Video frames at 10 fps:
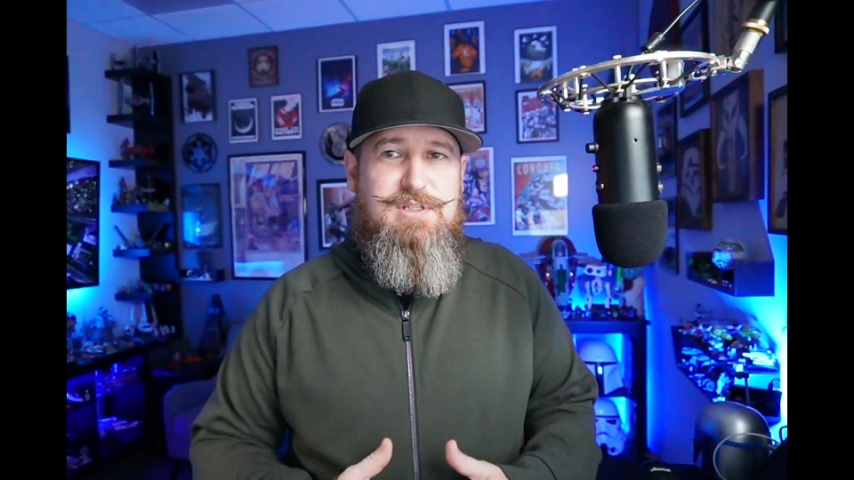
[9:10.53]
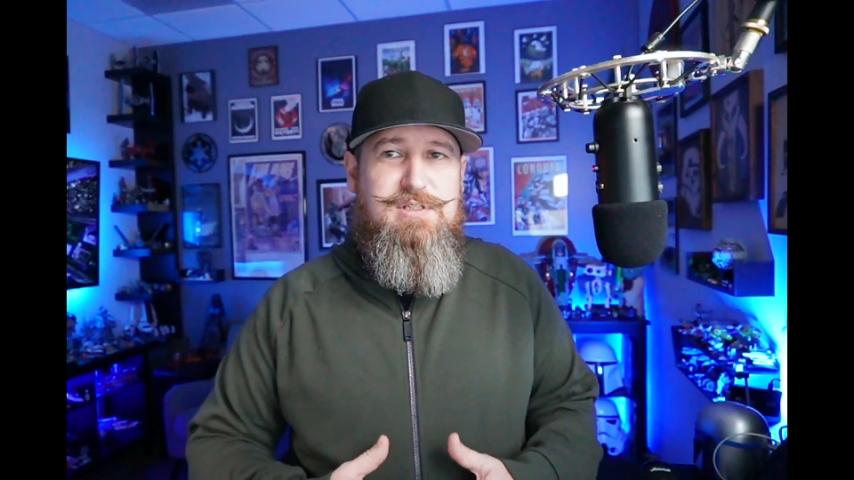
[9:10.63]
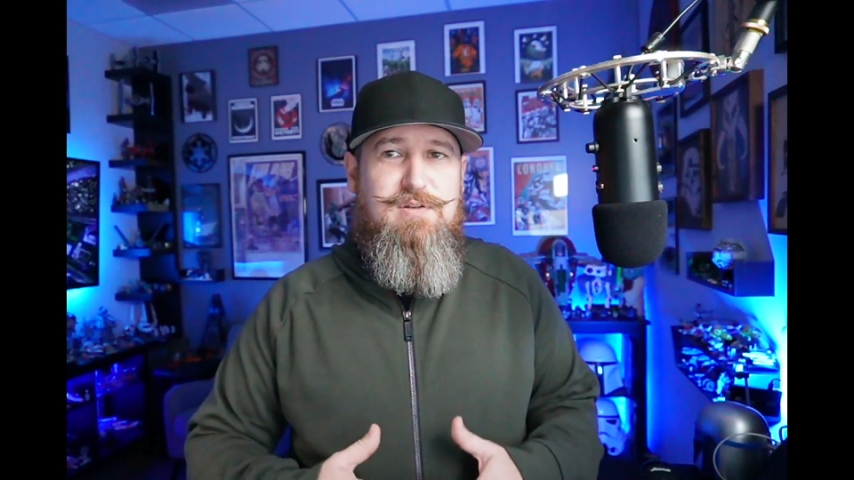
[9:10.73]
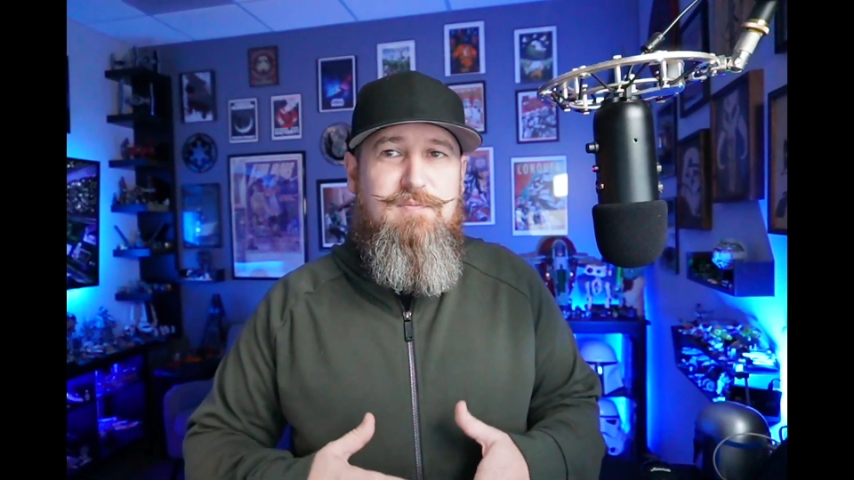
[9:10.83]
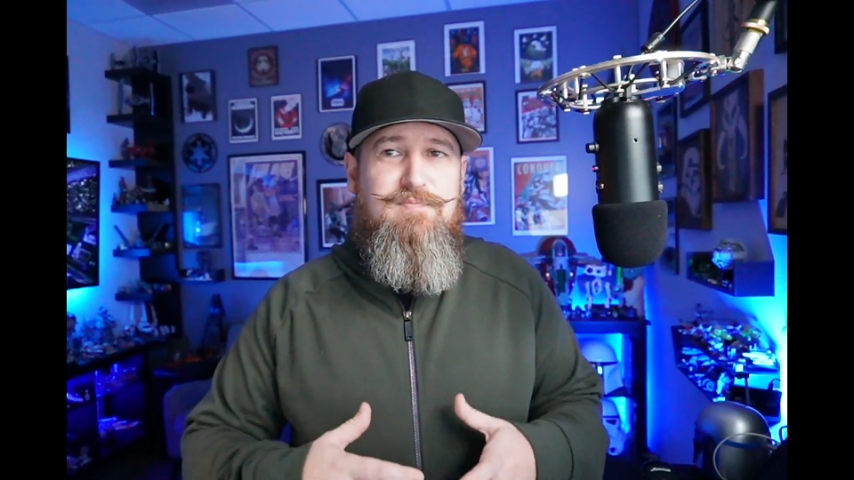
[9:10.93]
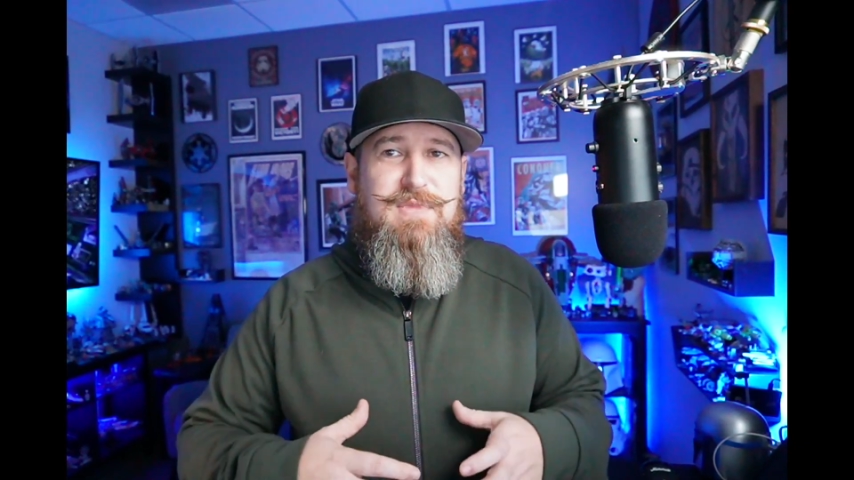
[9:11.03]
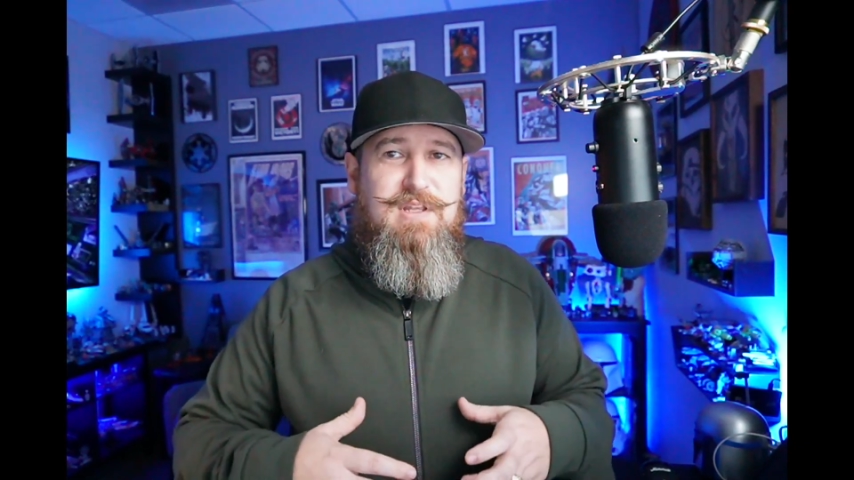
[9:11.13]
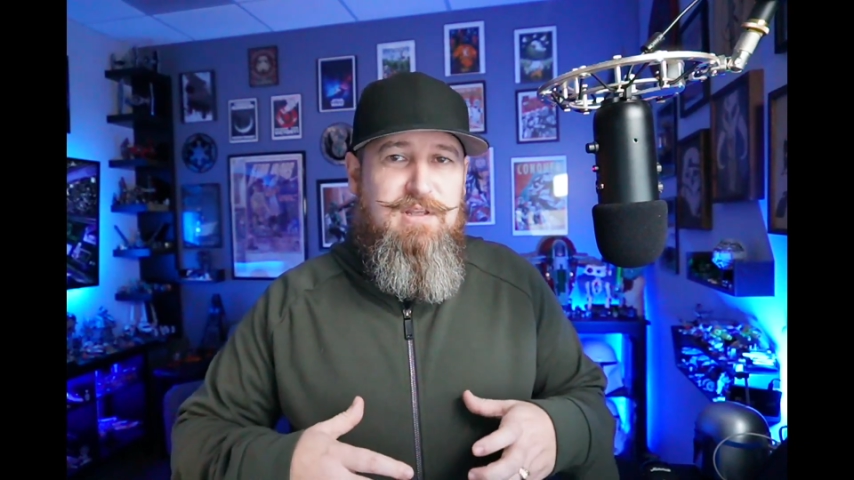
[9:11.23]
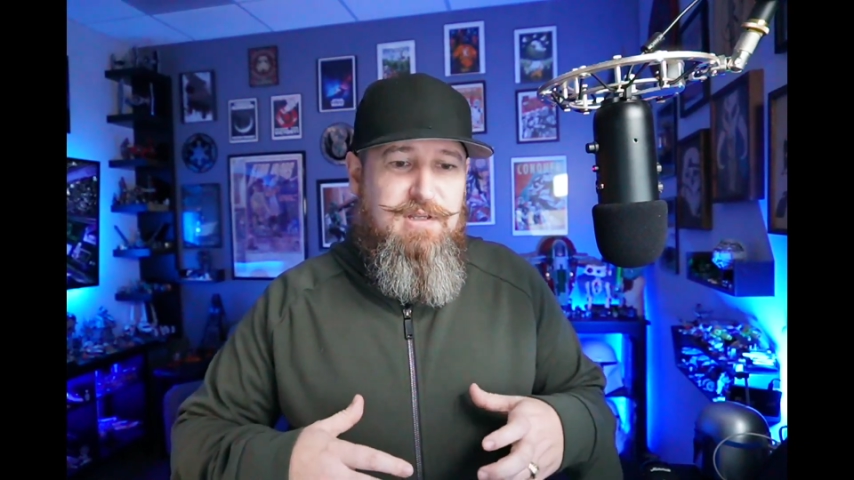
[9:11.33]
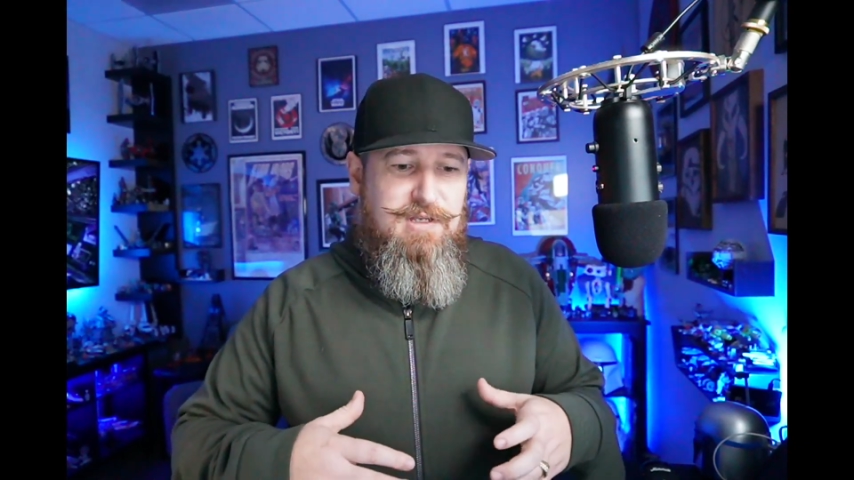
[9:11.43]
And so
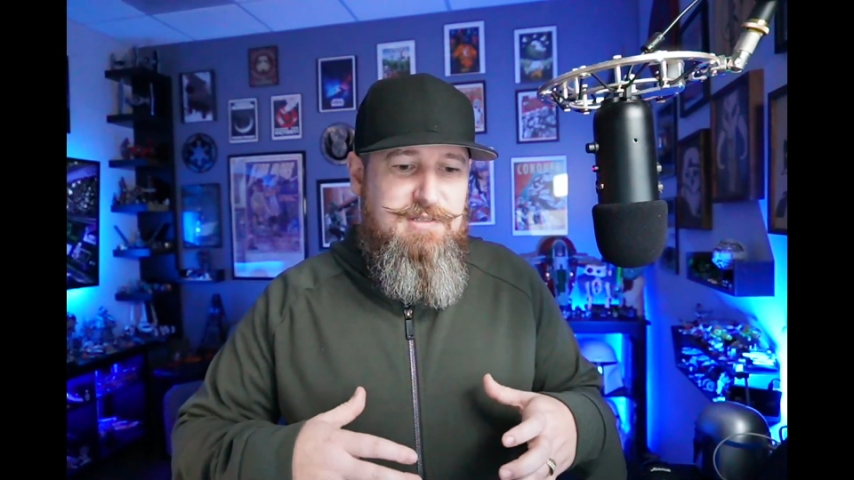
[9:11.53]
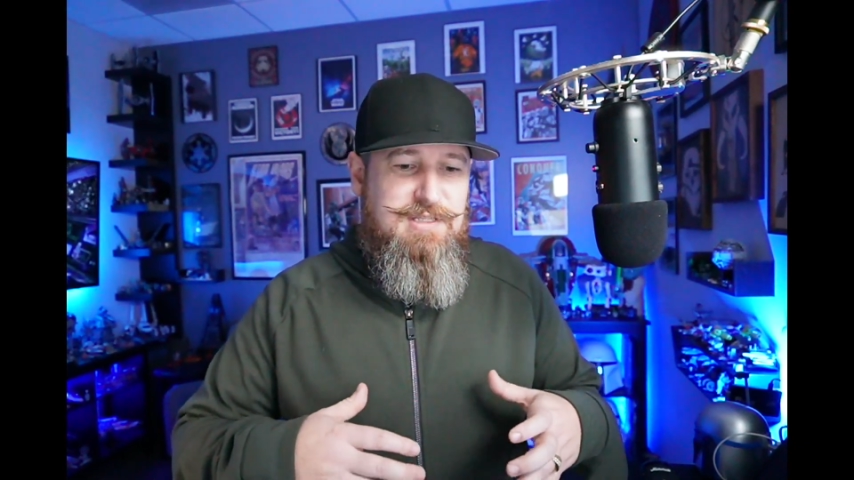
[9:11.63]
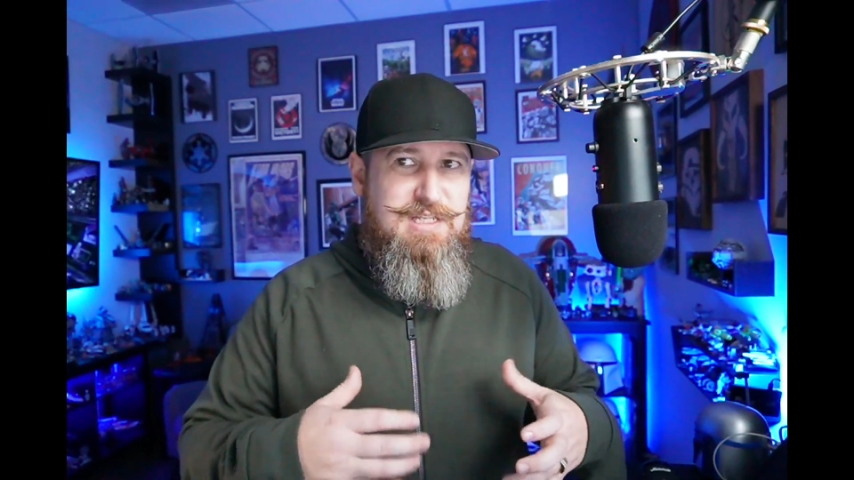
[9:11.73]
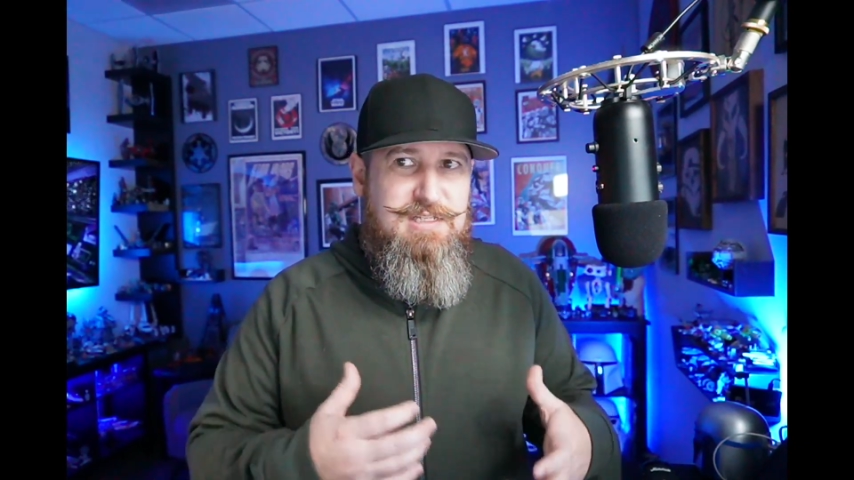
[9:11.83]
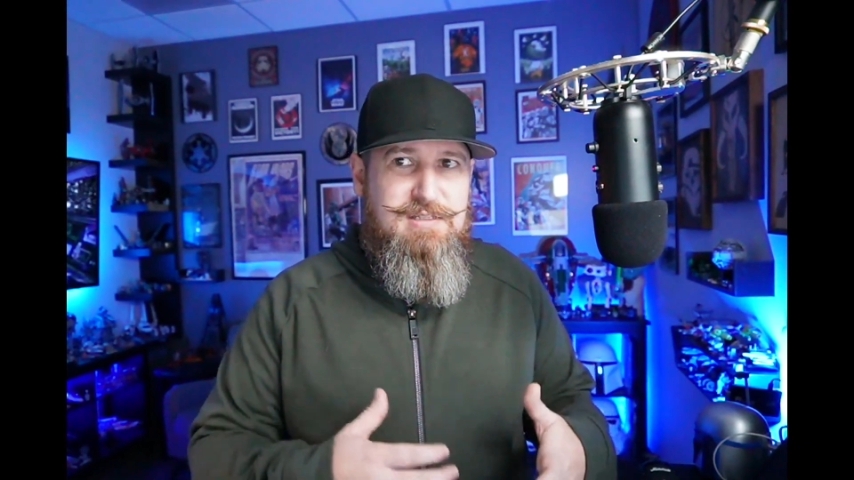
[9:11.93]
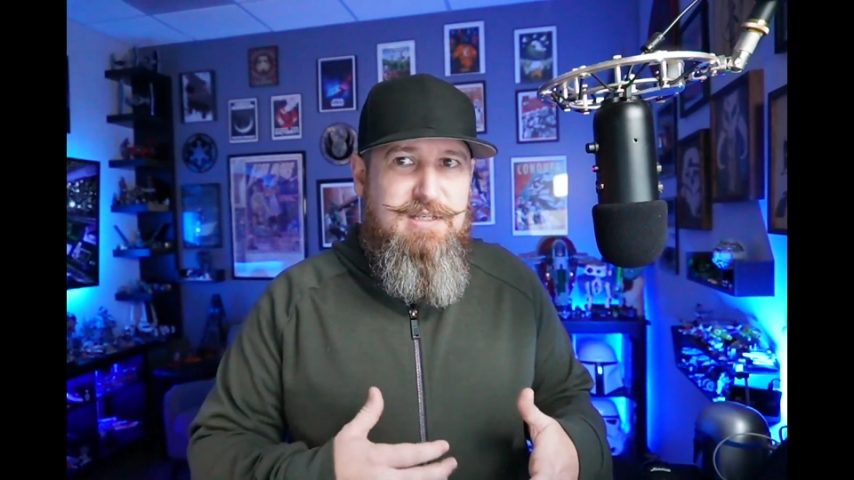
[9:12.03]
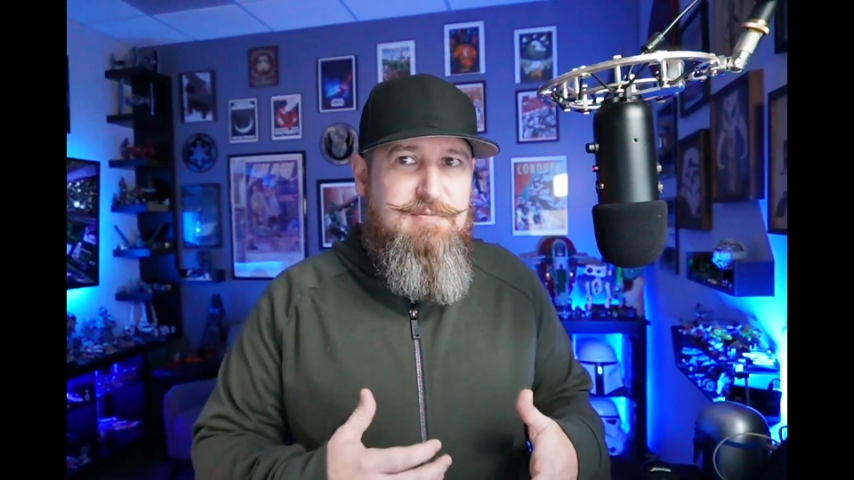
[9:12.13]
these